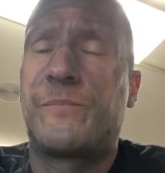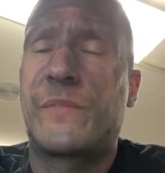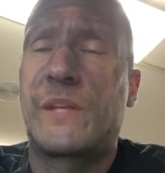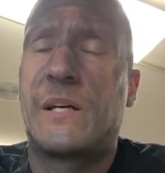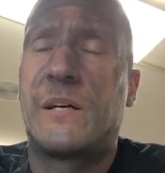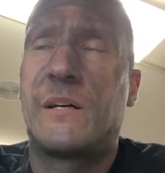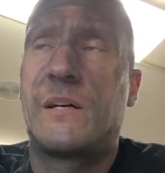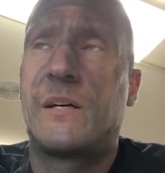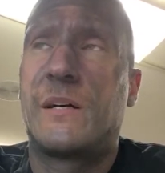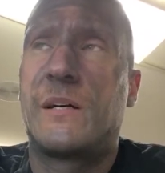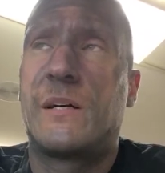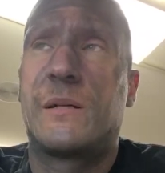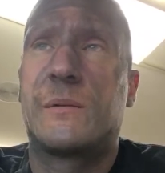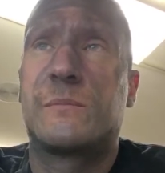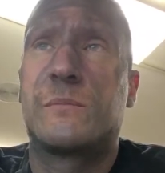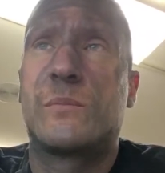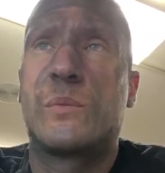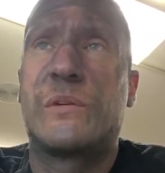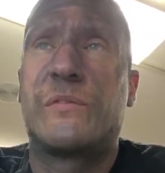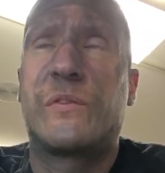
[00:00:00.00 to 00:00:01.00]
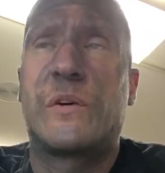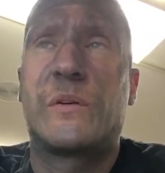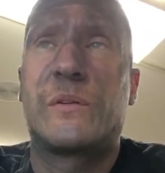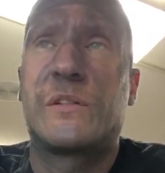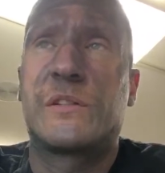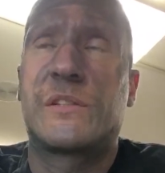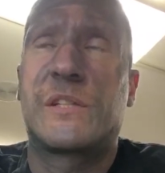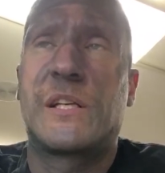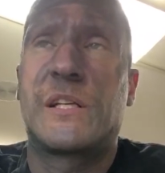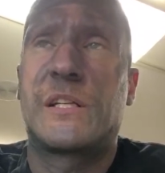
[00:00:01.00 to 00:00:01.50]
We found
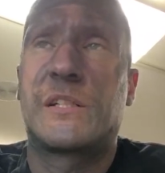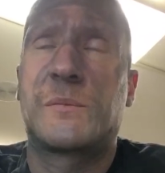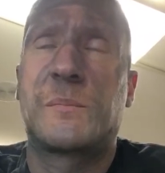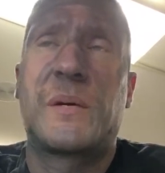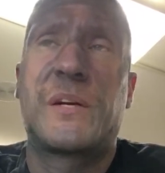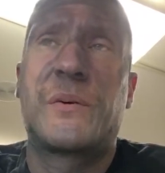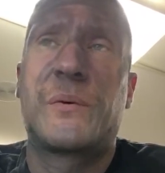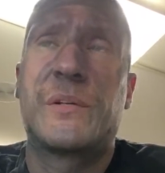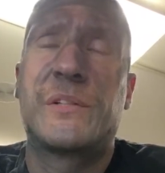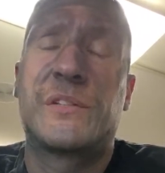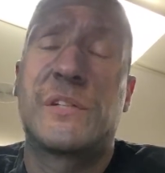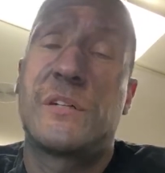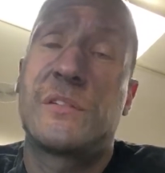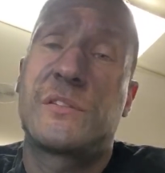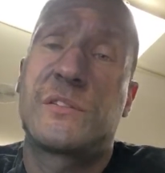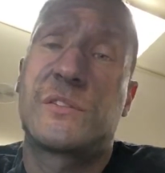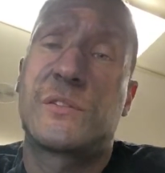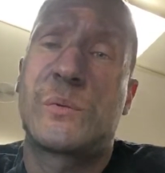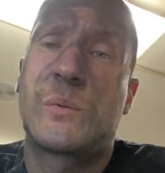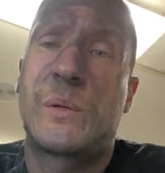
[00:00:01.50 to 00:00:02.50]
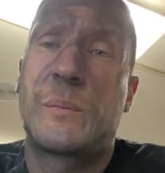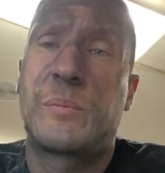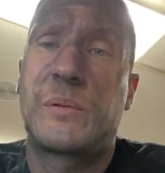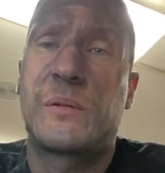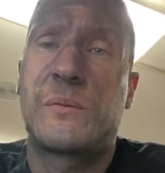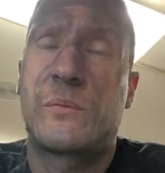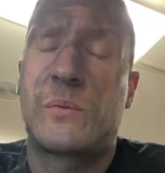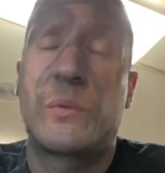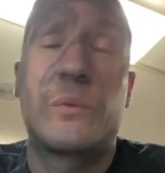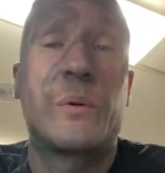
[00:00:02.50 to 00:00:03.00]
it's getting us better results, so we're
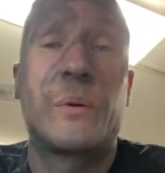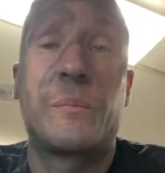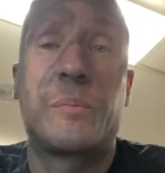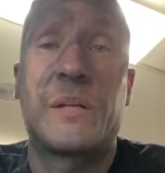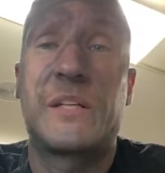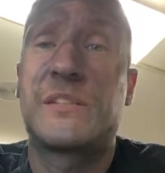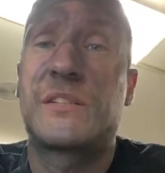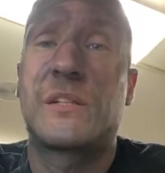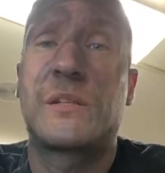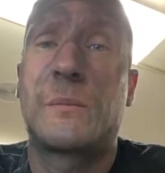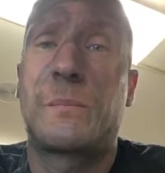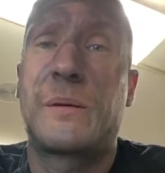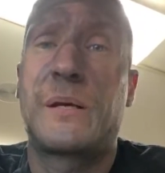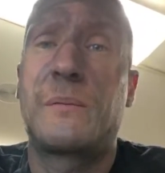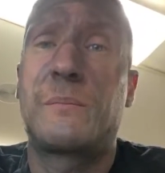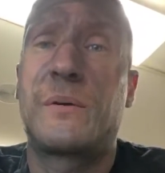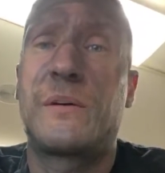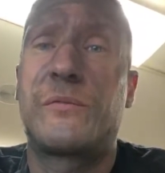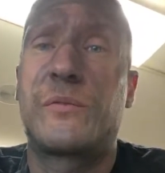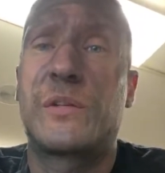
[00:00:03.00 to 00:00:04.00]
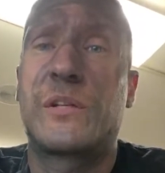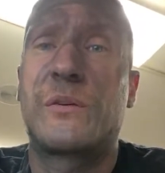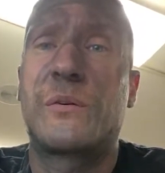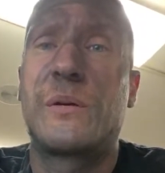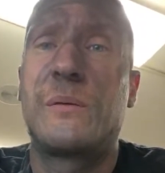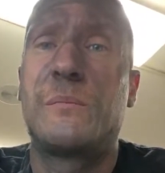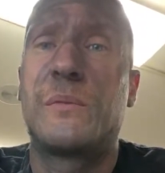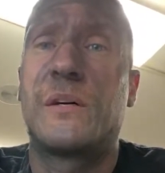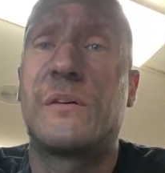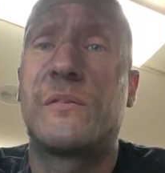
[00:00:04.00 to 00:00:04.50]
replacing the pink buff with the
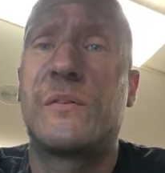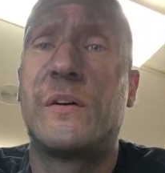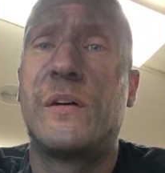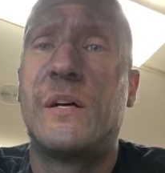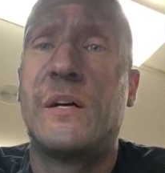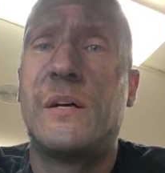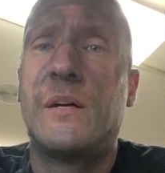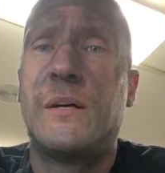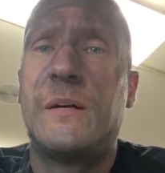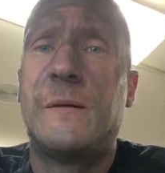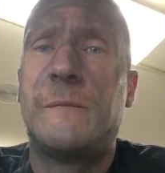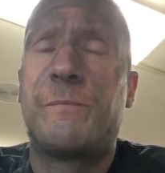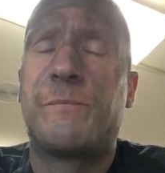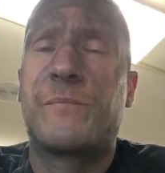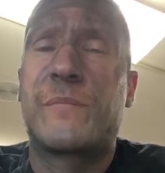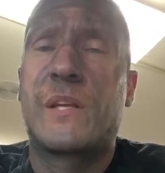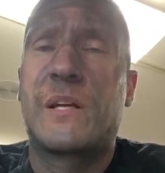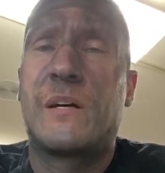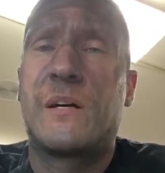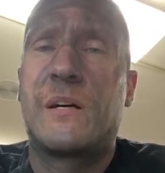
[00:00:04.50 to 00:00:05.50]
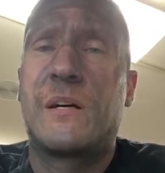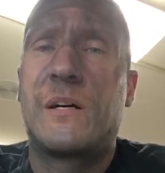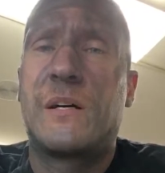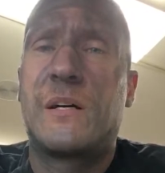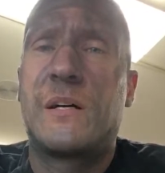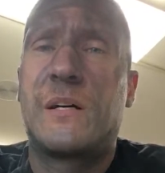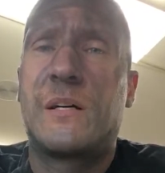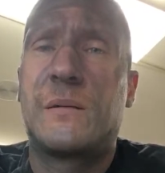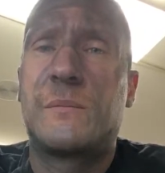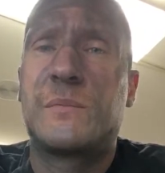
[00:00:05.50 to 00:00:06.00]
green buff.
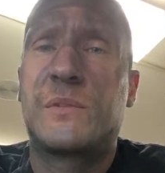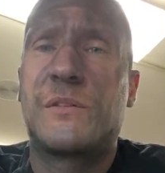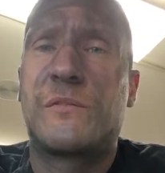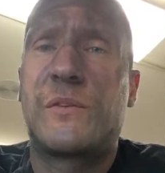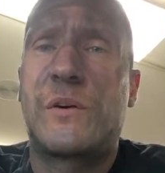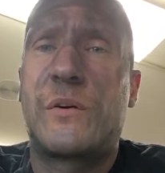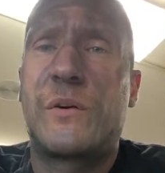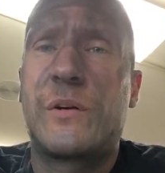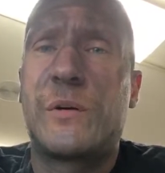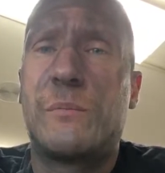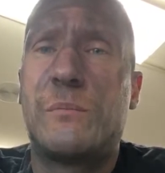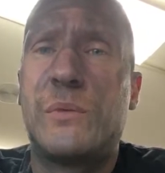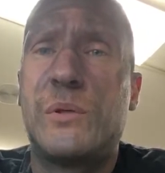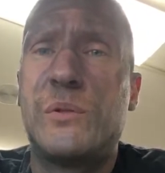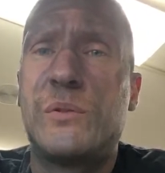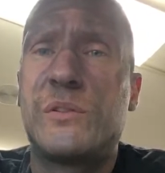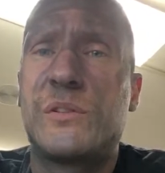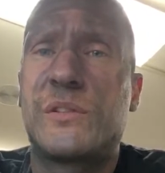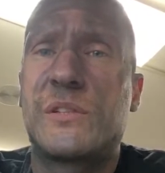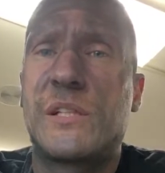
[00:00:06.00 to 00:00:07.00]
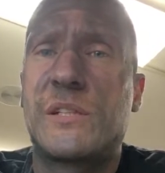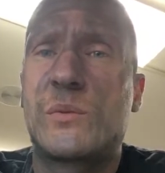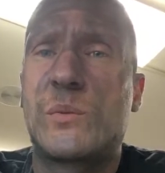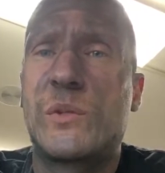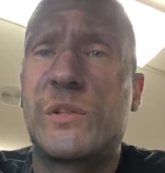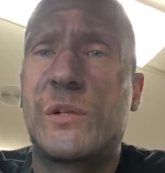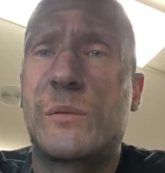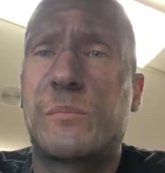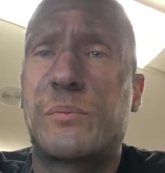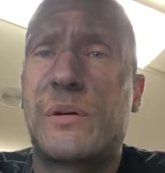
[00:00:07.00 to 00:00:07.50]
Davario Moon says,
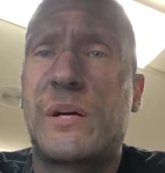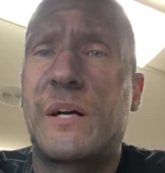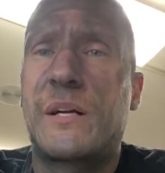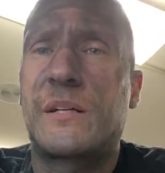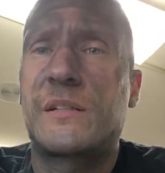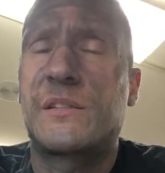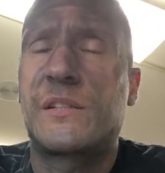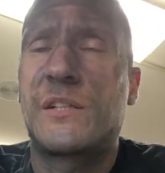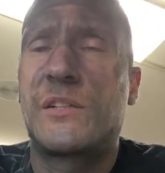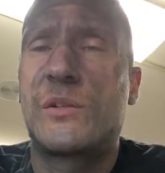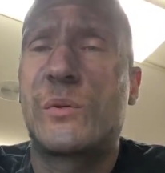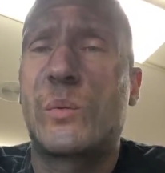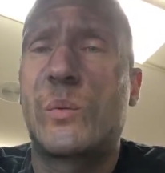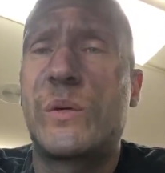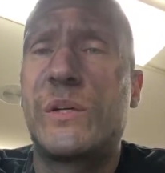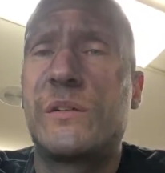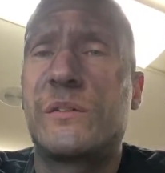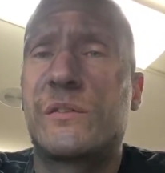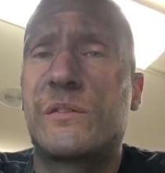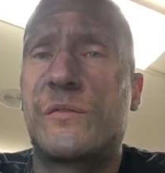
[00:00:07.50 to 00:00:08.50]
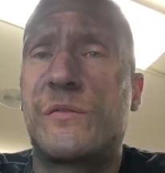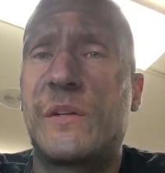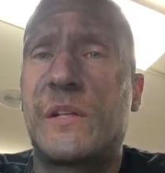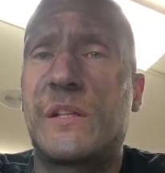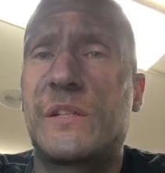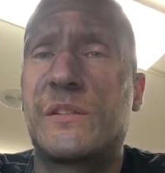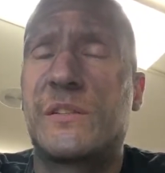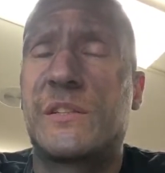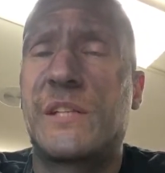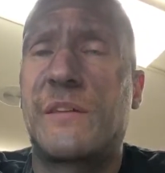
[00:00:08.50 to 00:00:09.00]
will your products and your wheels fit
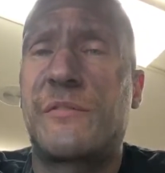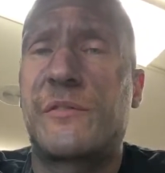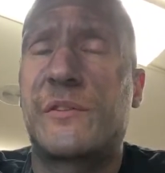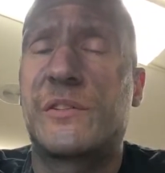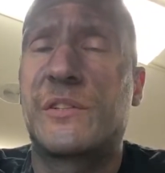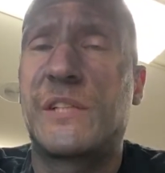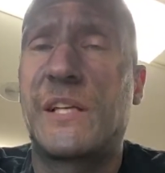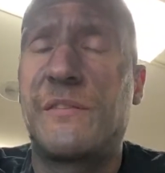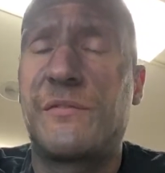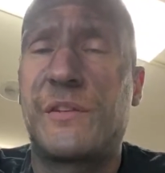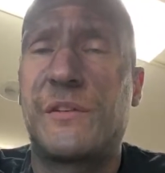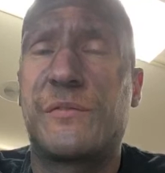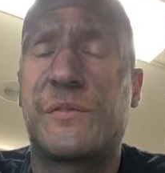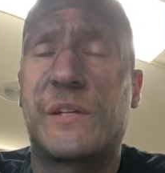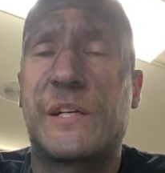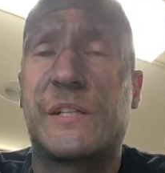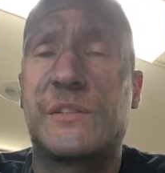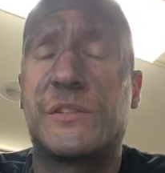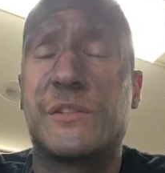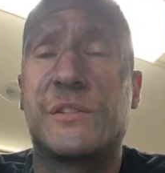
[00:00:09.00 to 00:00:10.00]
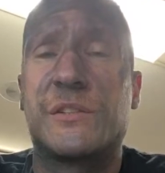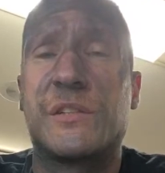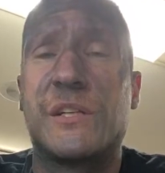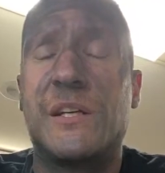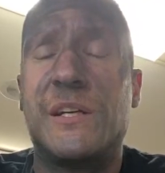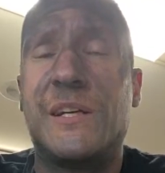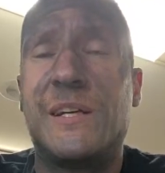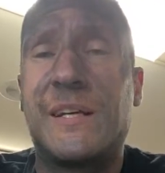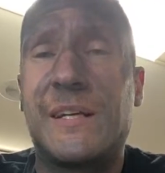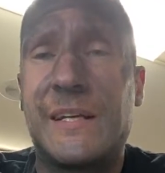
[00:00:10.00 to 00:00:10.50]
the Zephyr safety flanges?
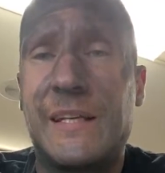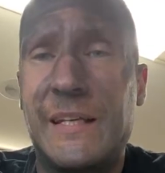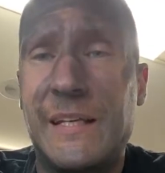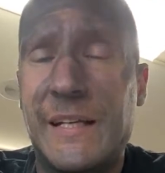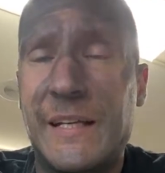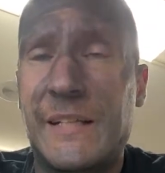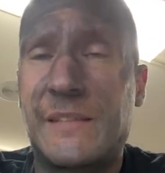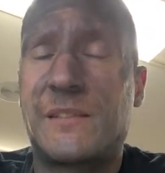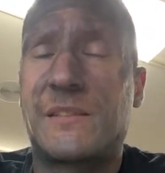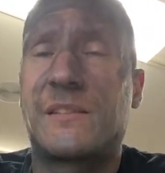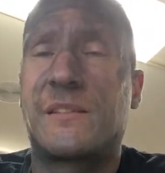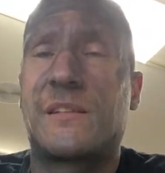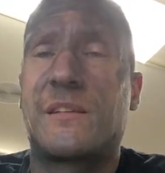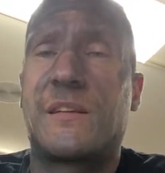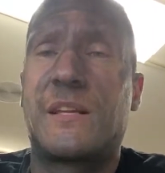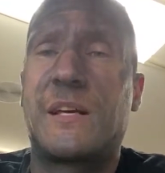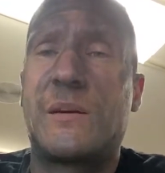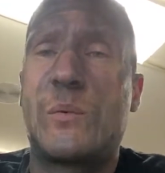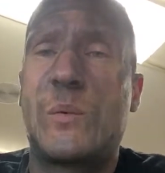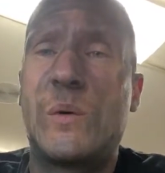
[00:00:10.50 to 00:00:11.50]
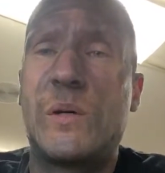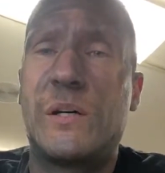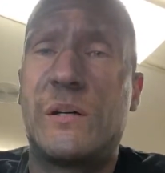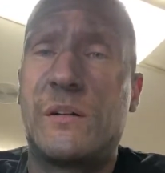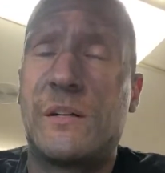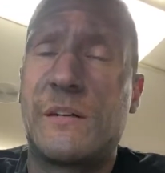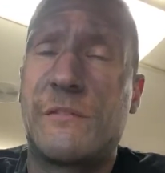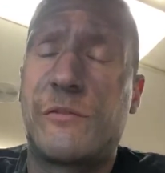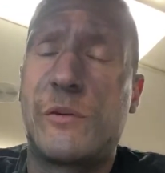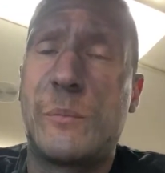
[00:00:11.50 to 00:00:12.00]
Yes, they
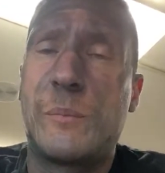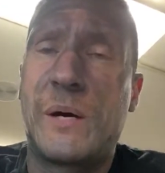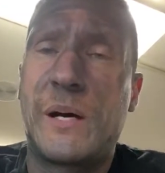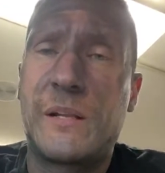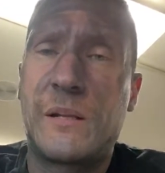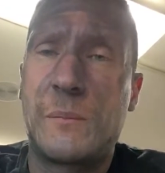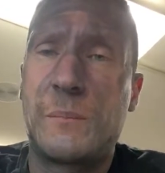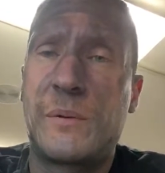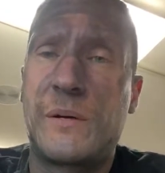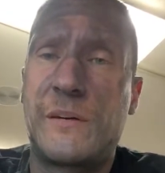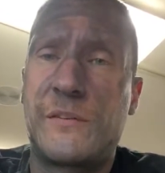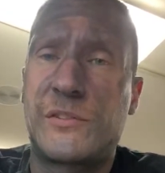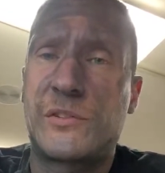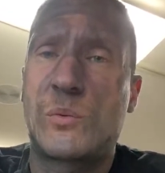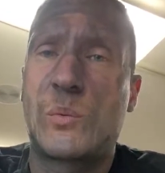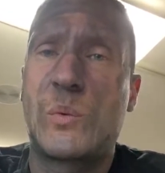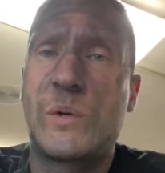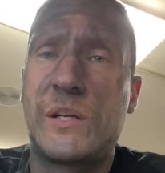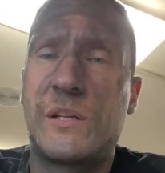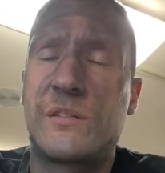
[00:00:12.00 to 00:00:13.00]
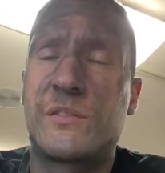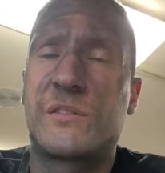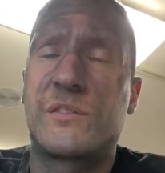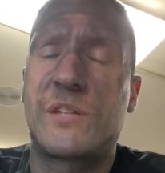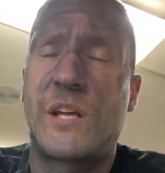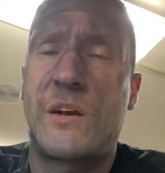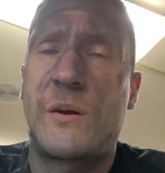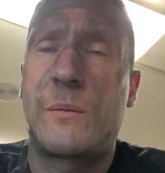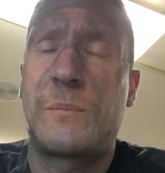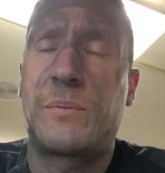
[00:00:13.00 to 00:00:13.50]
will. If you buy the buffs with
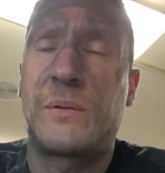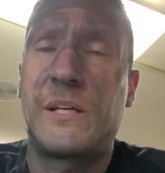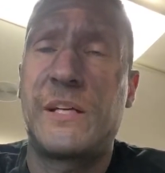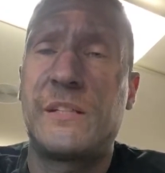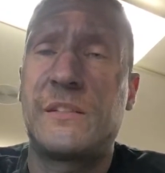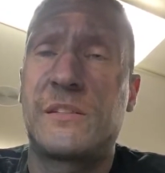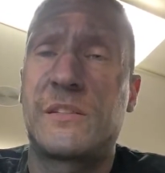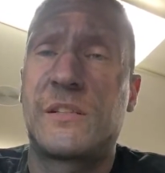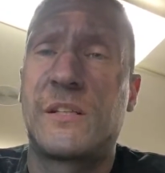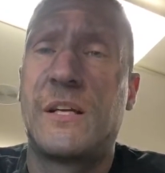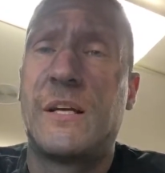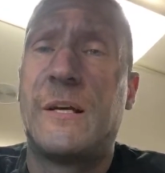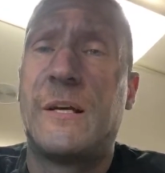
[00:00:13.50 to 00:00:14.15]
center plates,